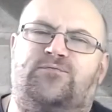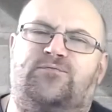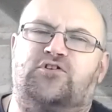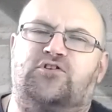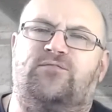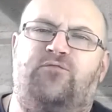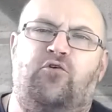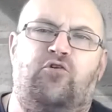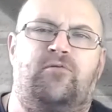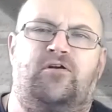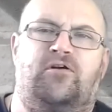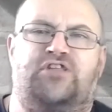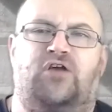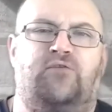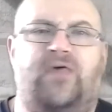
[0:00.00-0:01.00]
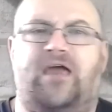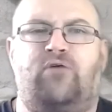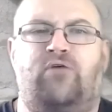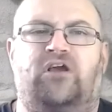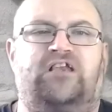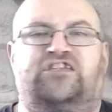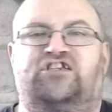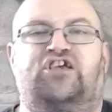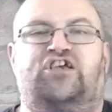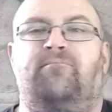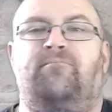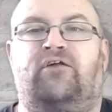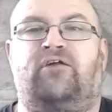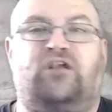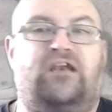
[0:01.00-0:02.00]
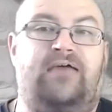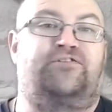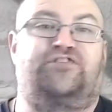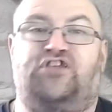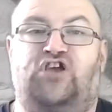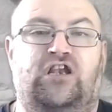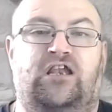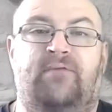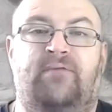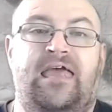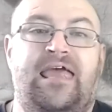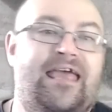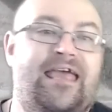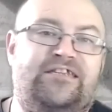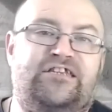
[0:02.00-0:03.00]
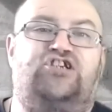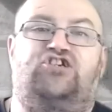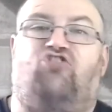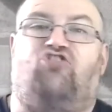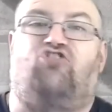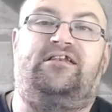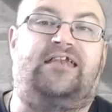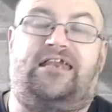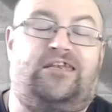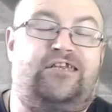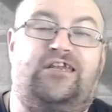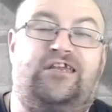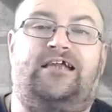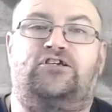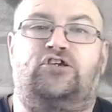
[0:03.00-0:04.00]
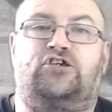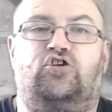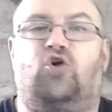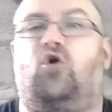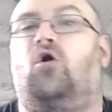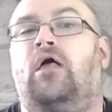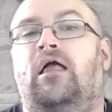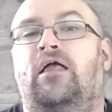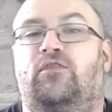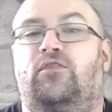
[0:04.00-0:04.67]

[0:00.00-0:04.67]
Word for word: First and foremost, though, their right to come here and claim asylum is enshrined in international law,